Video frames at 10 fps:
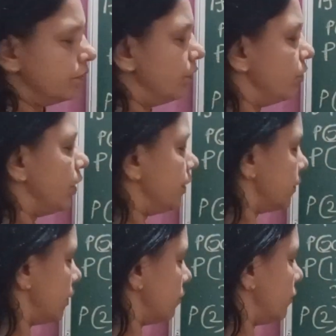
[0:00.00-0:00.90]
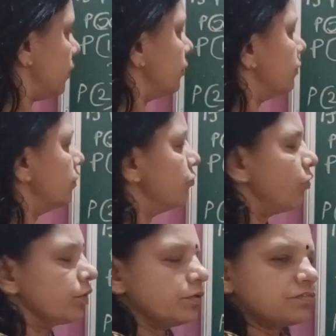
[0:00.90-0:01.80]
Now another one,
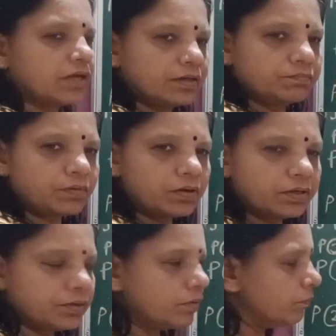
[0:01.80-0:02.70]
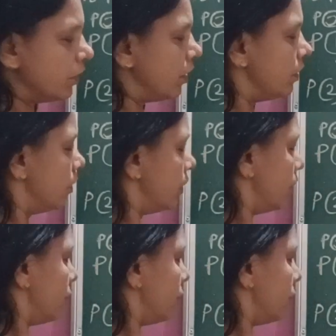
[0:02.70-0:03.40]
for the same polynomial,